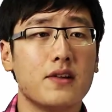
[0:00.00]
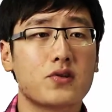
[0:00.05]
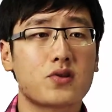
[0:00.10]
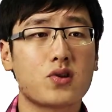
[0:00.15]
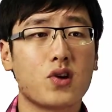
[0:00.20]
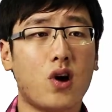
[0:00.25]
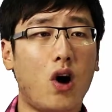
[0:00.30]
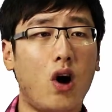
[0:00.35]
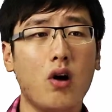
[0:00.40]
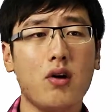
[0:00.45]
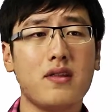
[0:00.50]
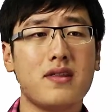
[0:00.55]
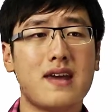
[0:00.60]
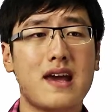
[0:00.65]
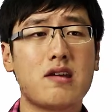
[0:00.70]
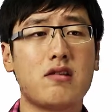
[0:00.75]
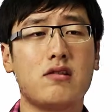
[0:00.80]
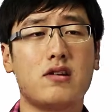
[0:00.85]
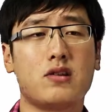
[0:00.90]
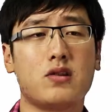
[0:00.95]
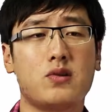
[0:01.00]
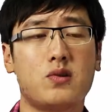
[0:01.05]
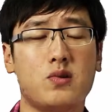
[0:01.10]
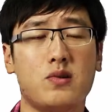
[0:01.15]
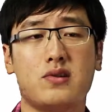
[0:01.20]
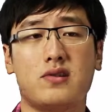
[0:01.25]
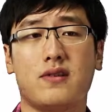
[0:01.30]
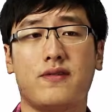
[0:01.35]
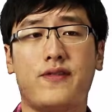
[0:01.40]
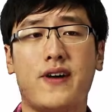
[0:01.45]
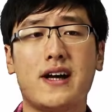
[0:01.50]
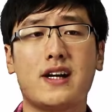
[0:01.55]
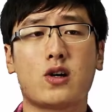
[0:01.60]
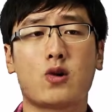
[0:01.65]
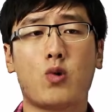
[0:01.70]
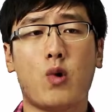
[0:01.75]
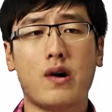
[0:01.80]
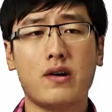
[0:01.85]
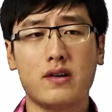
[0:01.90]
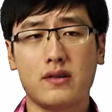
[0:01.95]
So all that you need to do is to find a
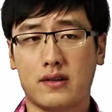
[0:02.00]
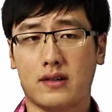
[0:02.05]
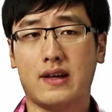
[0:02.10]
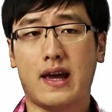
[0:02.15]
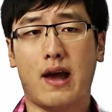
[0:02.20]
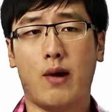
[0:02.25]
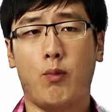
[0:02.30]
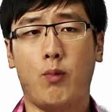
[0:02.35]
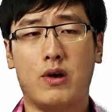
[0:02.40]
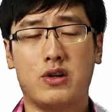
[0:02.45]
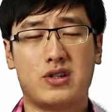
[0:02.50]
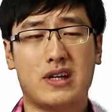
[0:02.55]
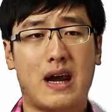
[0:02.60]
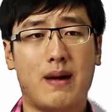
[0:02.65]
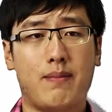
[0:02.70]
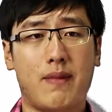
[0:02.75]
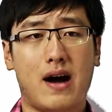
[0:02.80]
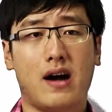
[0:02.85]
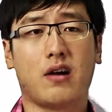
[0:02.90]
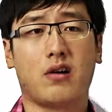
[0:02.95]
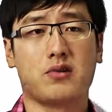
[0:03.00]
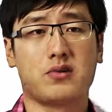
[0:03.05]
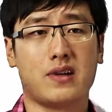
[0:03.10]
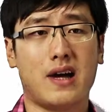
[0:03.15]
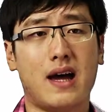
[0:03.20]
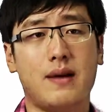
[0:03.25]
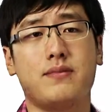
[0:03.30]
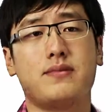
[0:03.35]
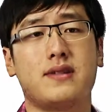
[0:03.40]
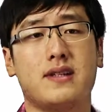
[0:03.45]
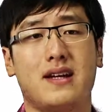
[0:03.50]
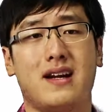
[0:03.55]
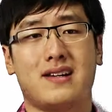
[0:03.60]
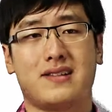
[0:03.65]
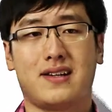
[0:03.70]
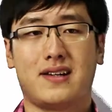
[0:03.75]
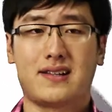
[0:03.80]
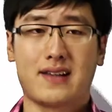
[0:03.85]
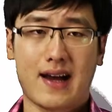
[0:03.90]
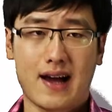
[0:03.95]
quantity at which M R equals to M C,
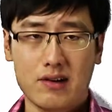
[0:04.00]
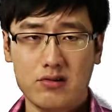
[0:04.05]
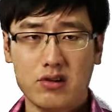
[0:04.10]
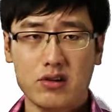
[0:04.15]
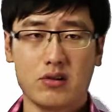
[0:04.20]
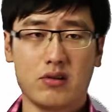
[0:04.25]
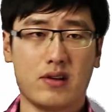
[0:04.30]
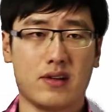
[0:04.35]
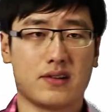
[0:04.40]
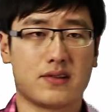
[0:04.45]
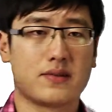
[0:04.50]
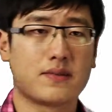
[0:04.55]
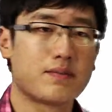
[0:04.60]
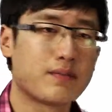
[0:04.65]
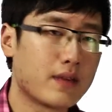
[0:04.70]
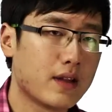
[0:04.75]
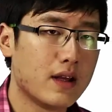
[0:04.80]
let's say it's one hundred units.